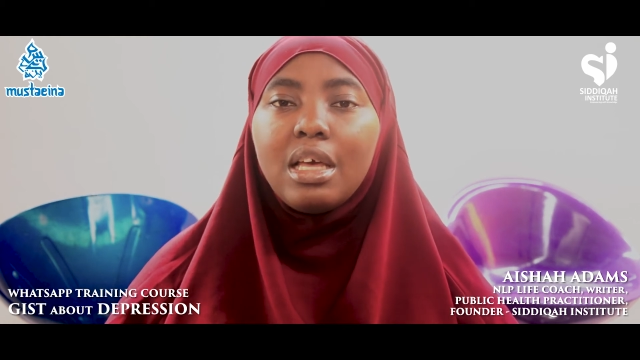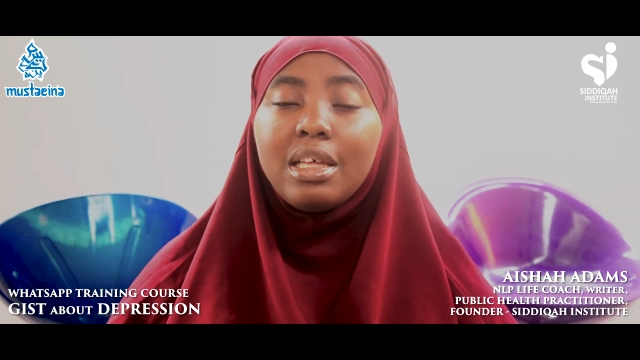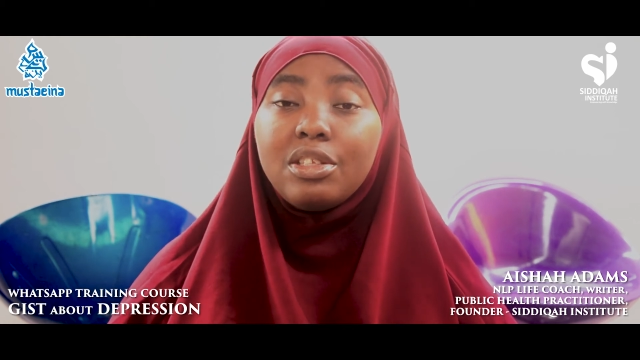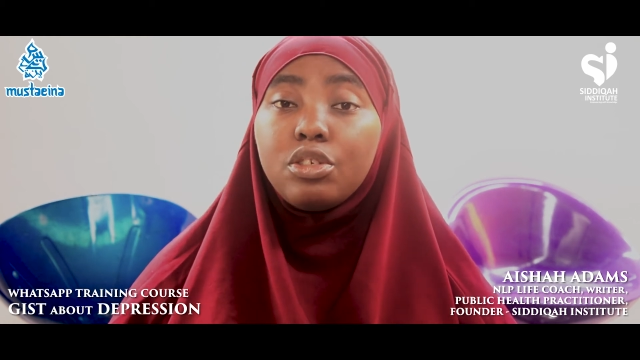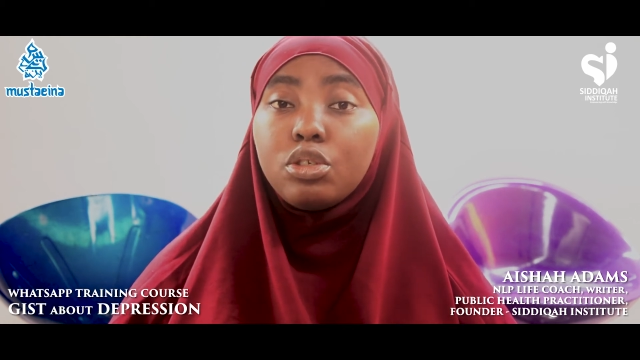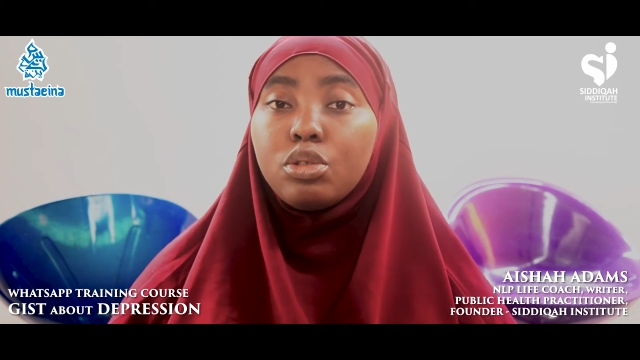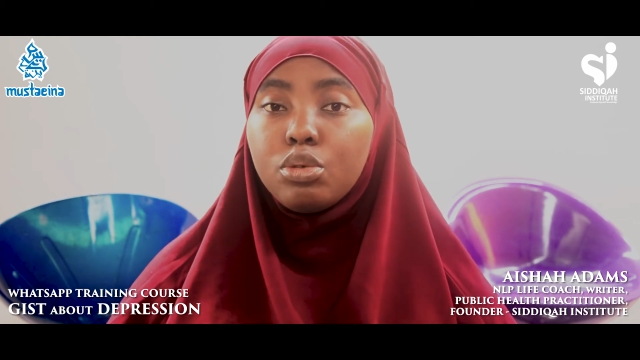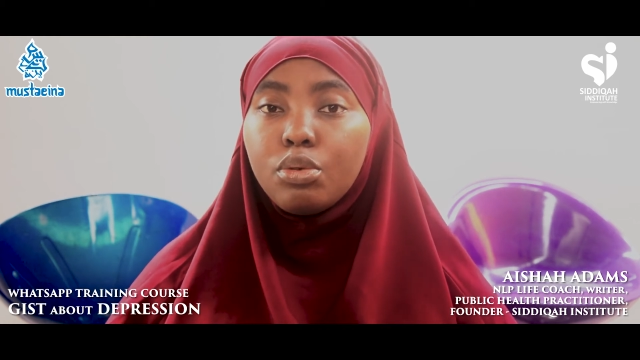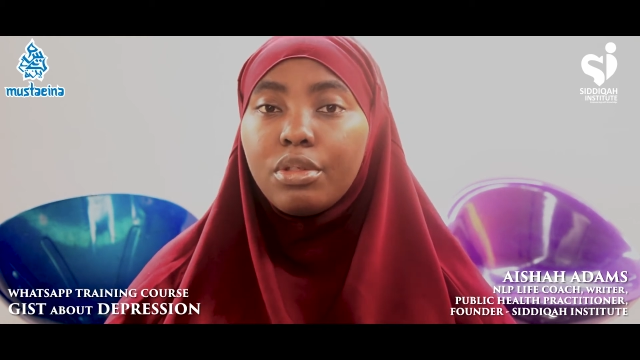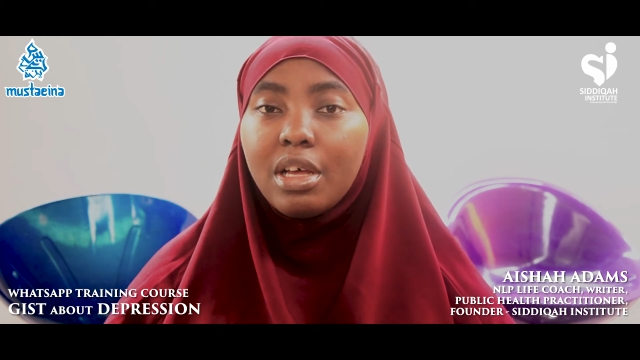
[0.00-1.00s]
It's just
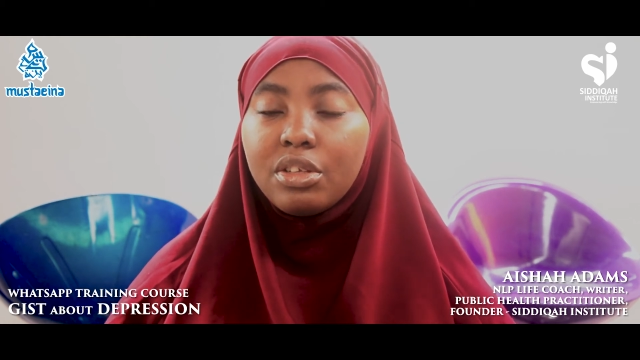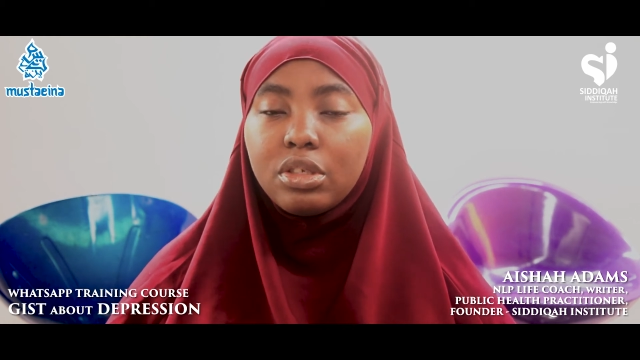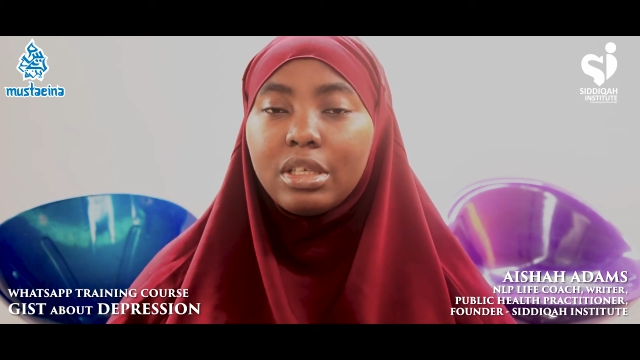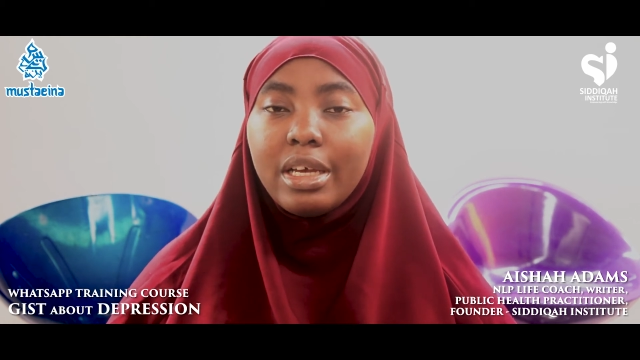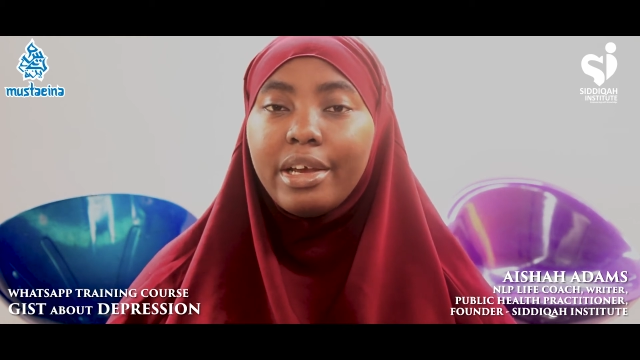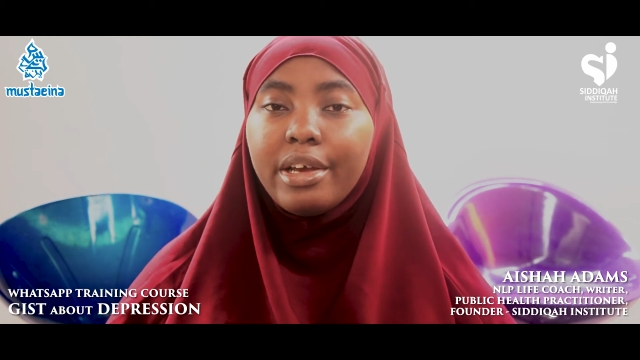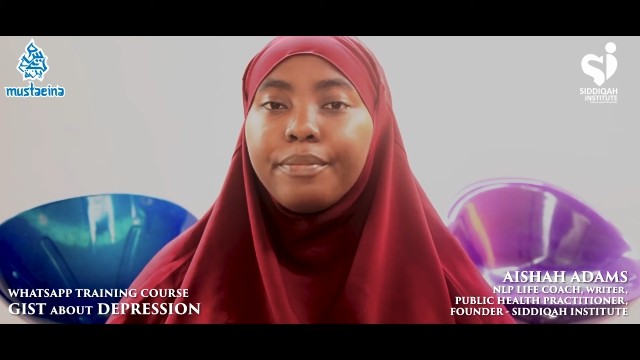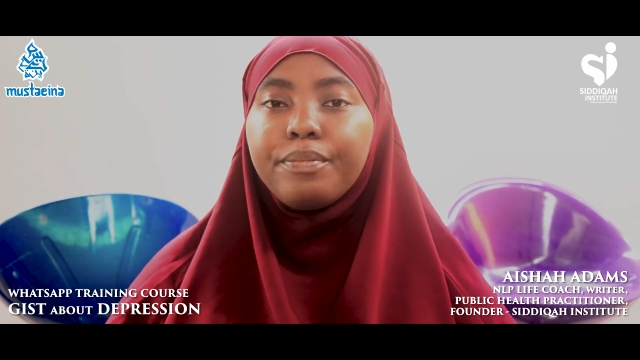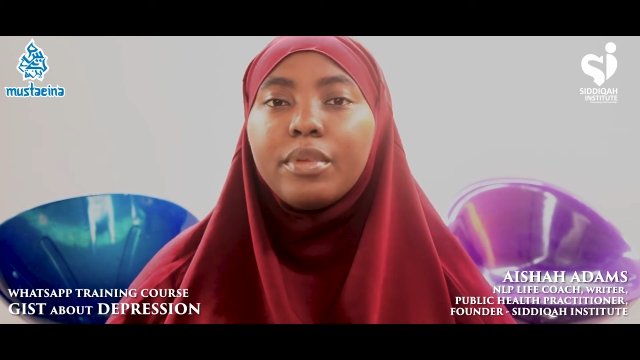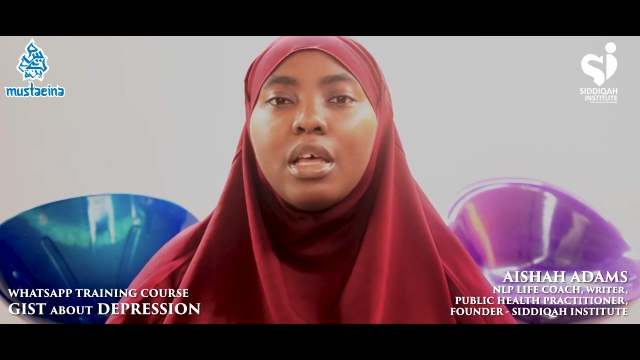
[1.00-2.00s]
2,000 naira.
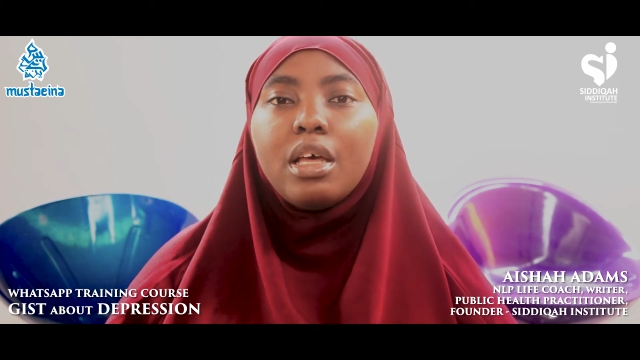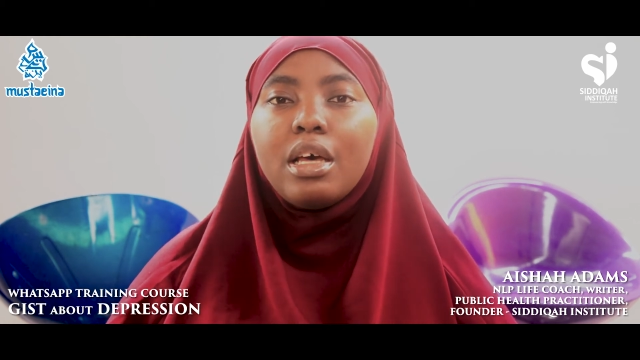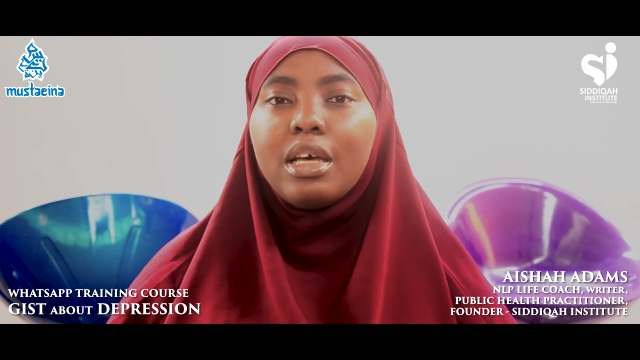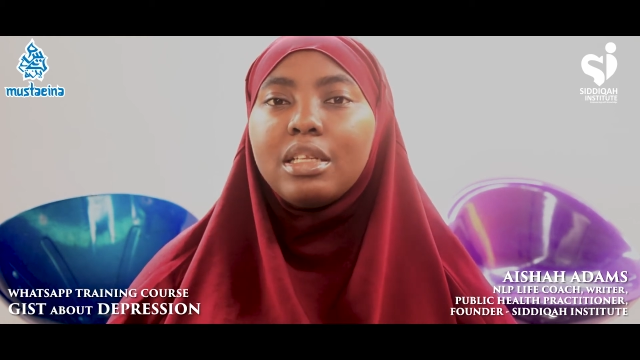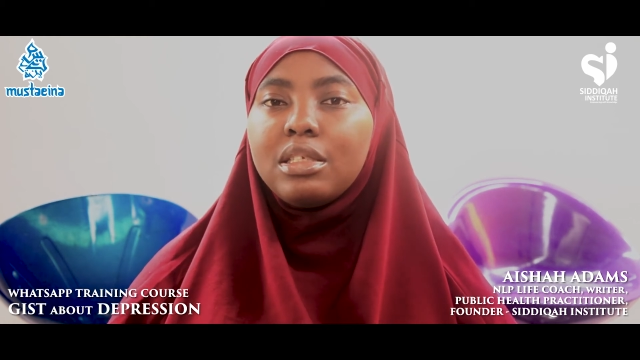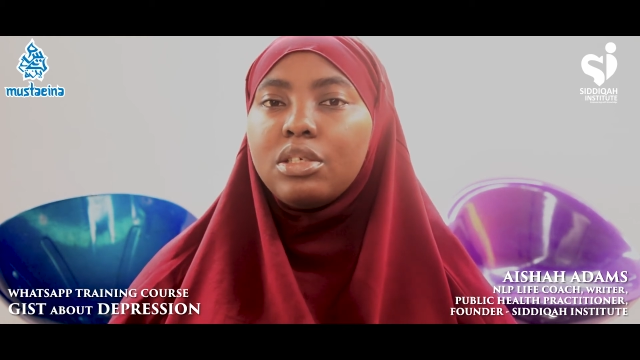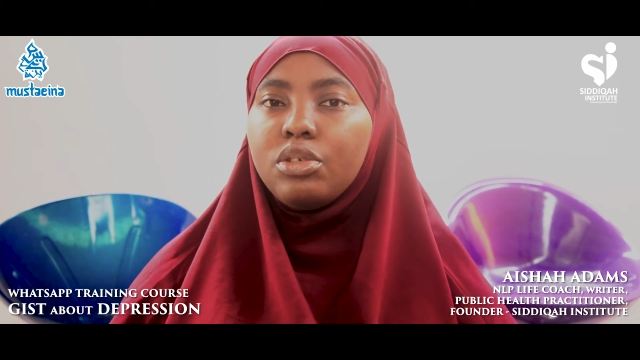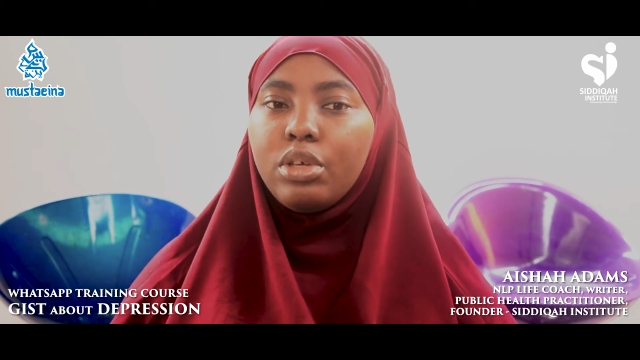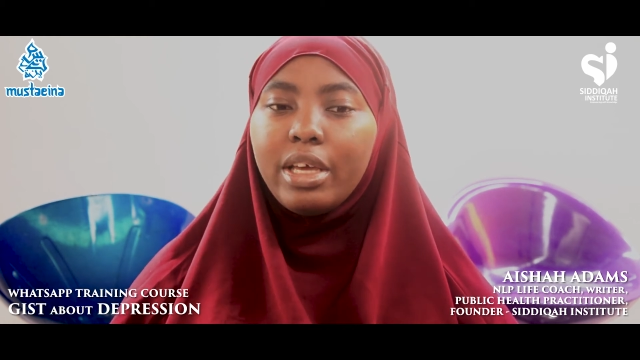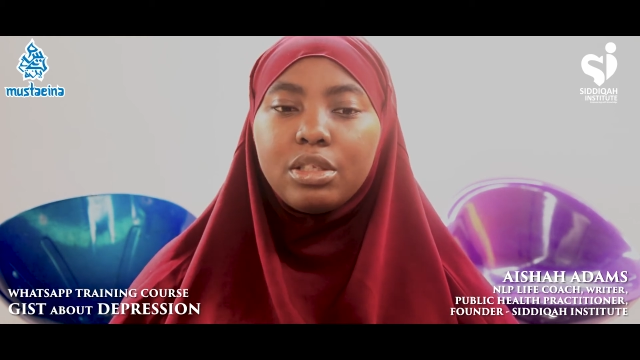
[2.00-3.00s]
And
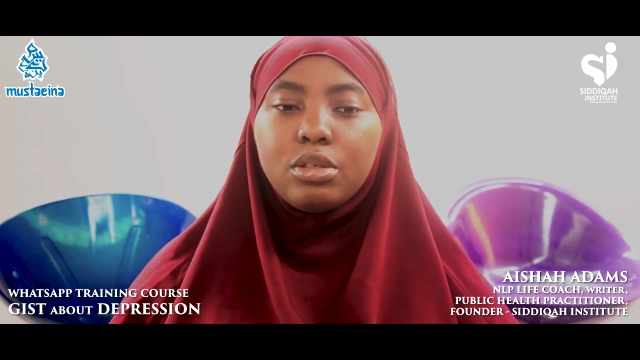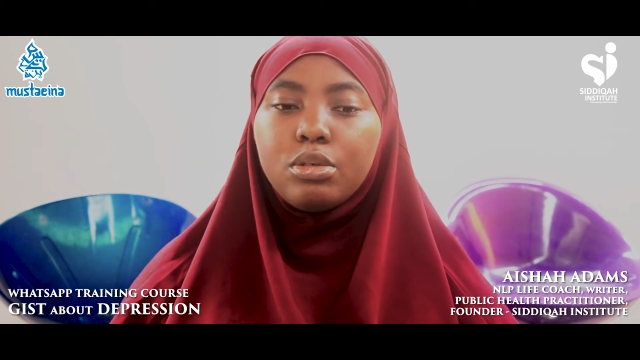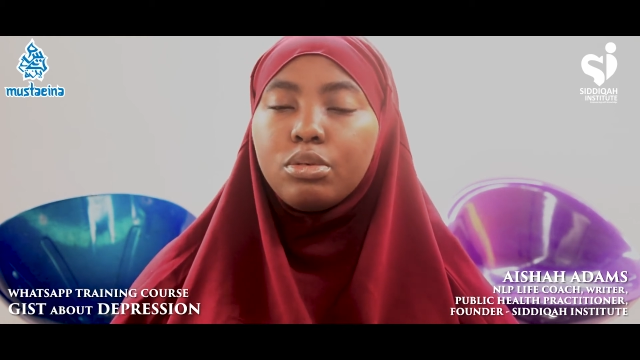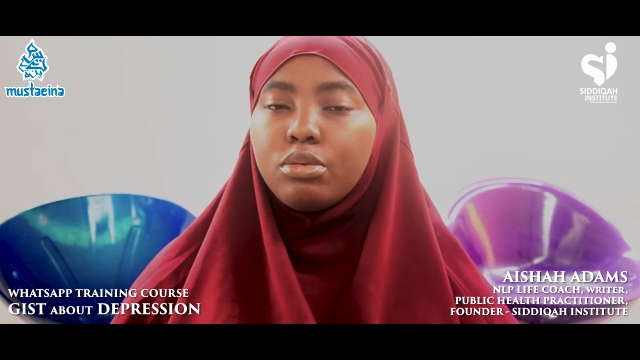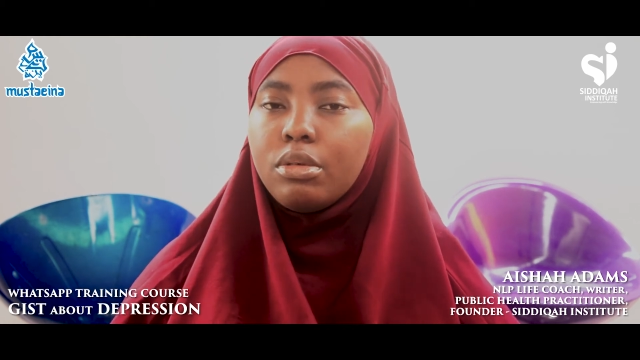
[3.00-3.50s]
you get to